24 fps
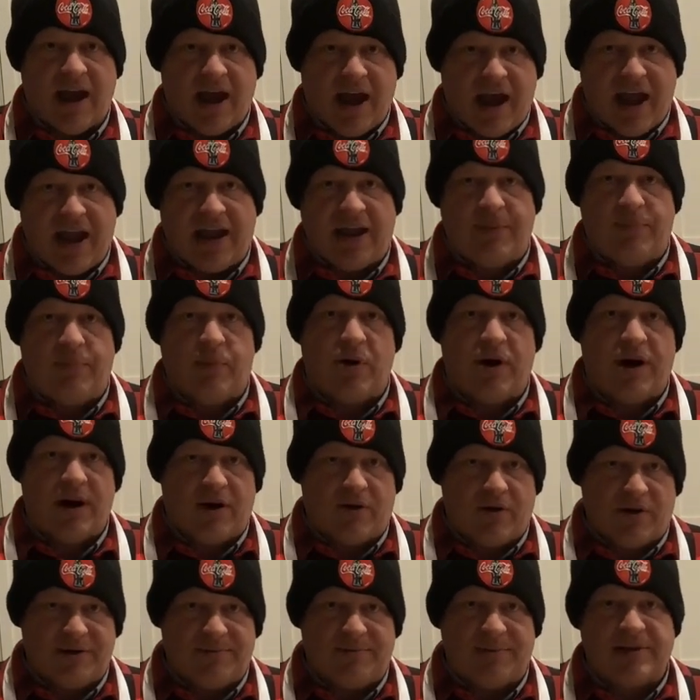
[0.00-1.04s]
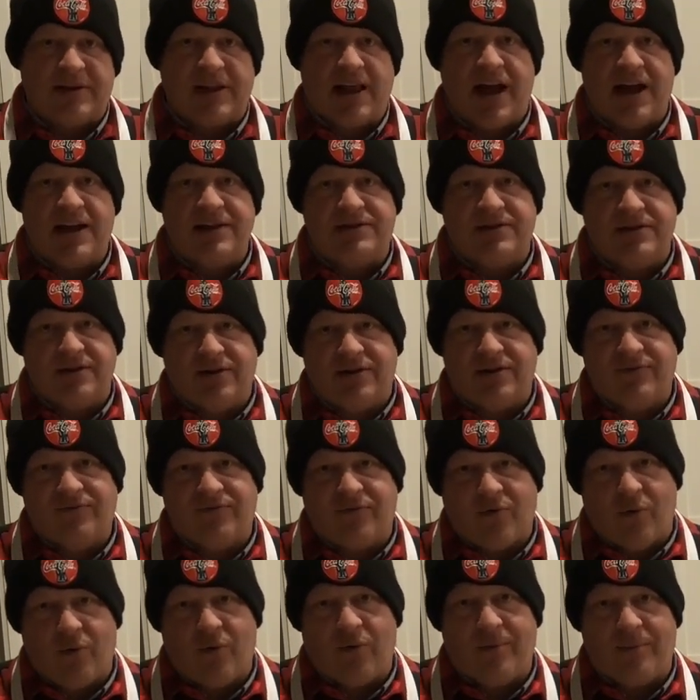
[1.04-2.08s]
Hanging pretty Christmas lights
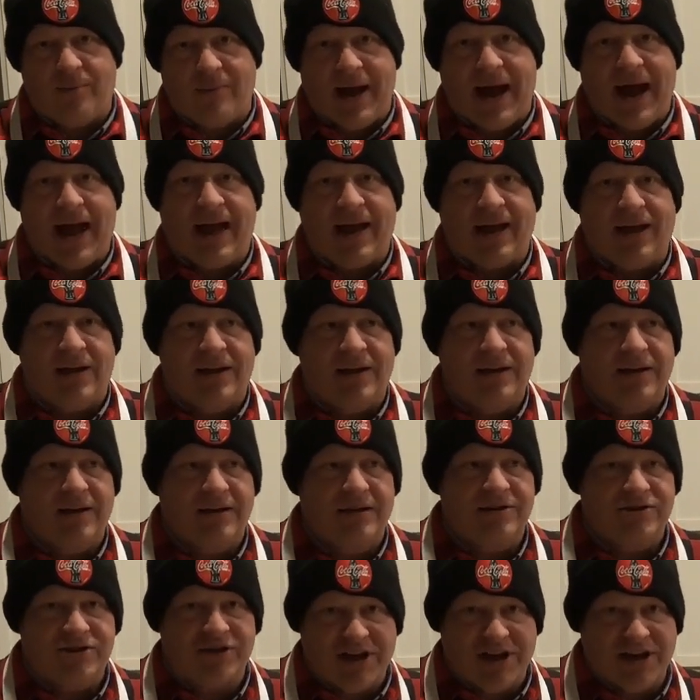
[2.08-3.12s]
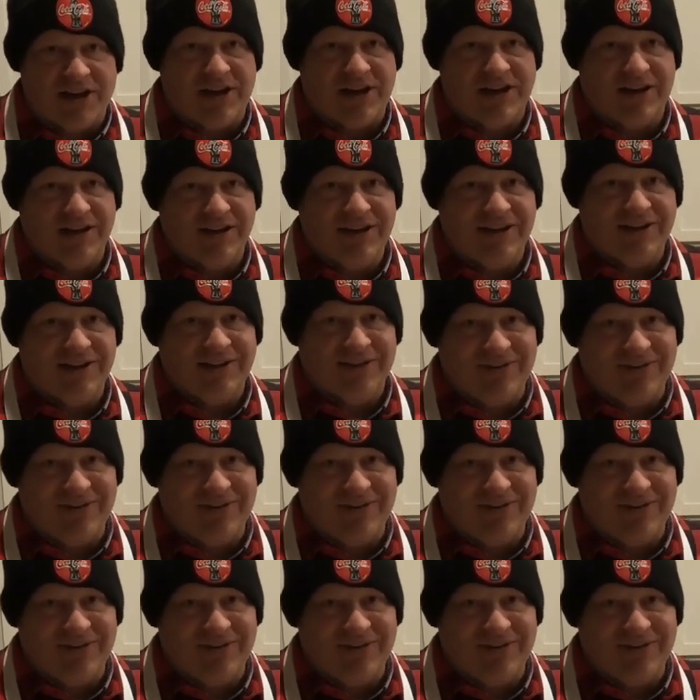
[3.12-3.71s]
for my chick.